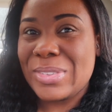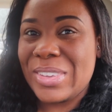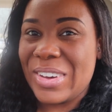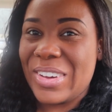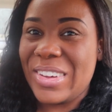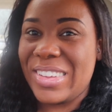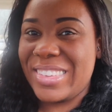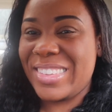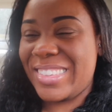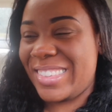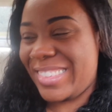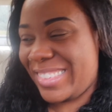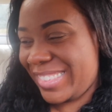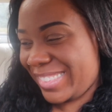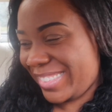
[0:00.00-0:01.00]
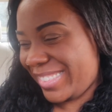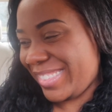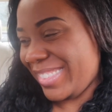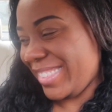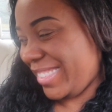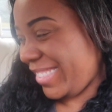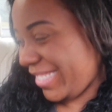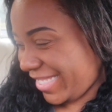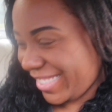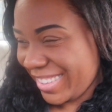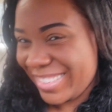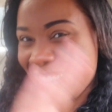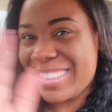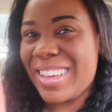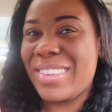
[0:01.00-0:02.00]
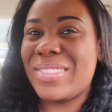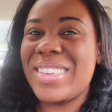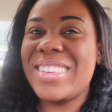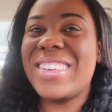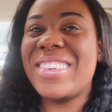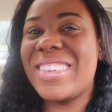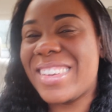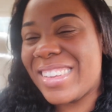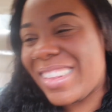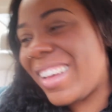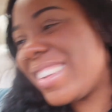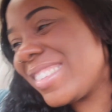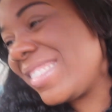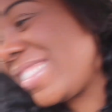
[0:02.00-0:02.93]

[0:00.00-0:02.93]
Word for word: y'all. That's why I be knowing a lot of